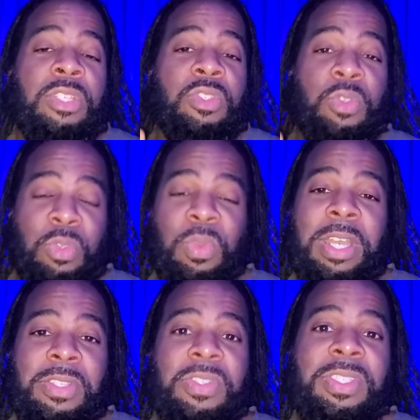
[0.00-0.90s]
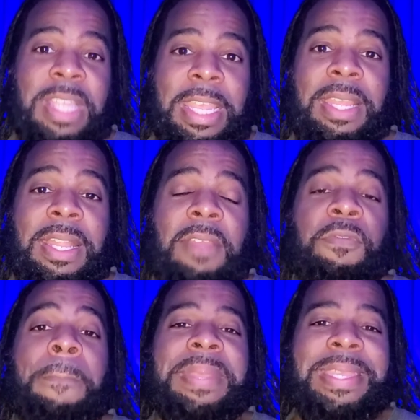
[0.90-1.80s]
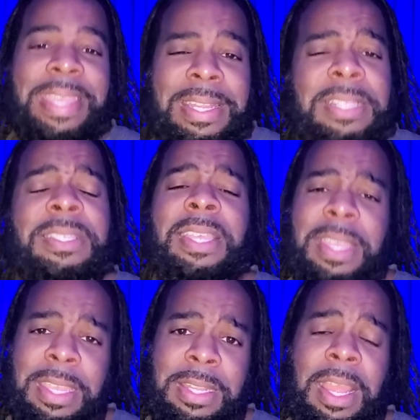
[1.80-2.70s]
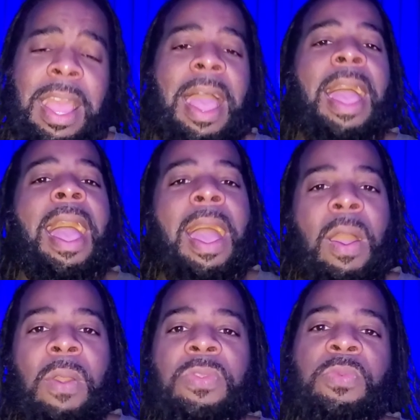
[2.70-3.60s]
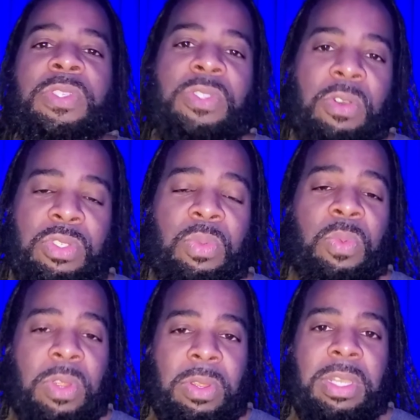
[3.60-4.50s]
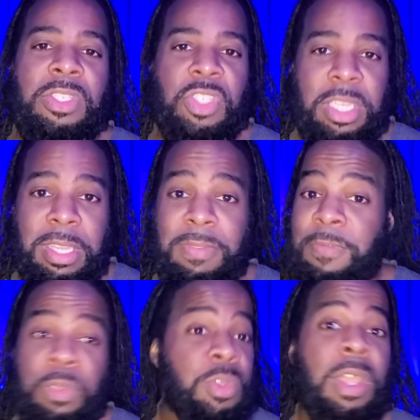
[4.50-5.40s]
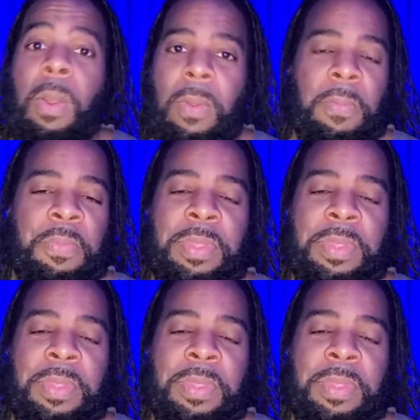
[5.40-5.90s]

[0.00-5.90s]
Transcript: Do you understand from beginning to end how the results were achieved? If you don't,